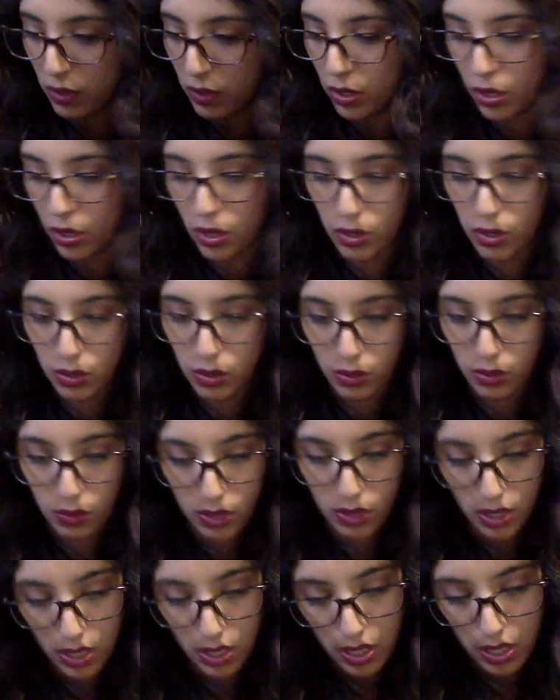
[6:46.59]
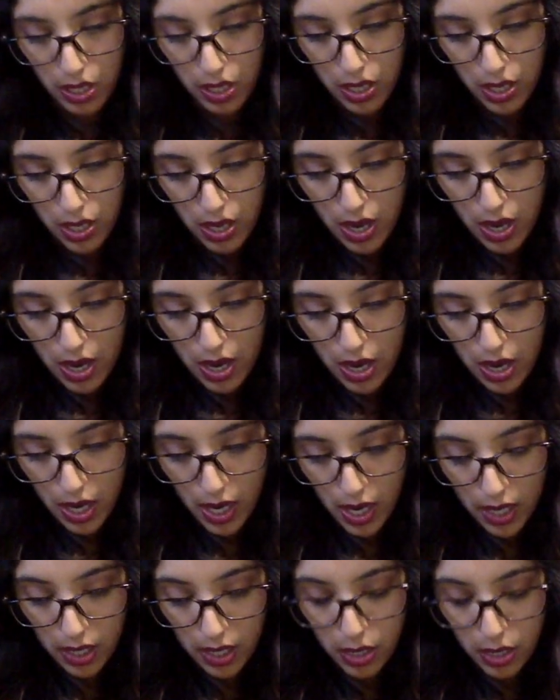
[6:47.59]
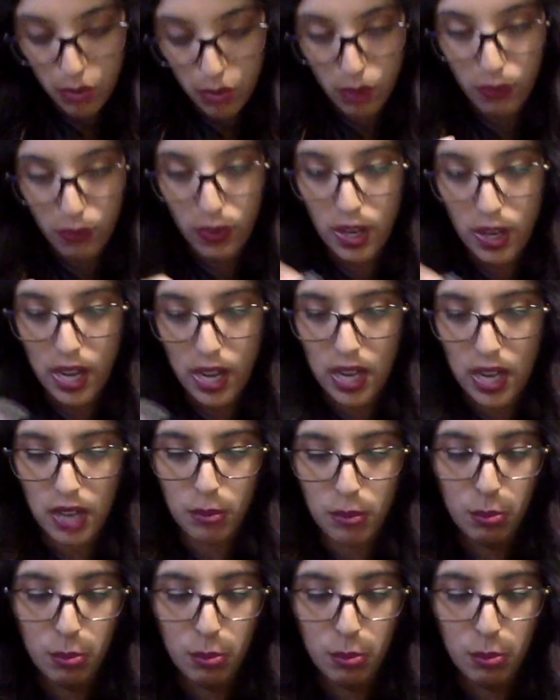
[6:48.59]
So I got this one for 8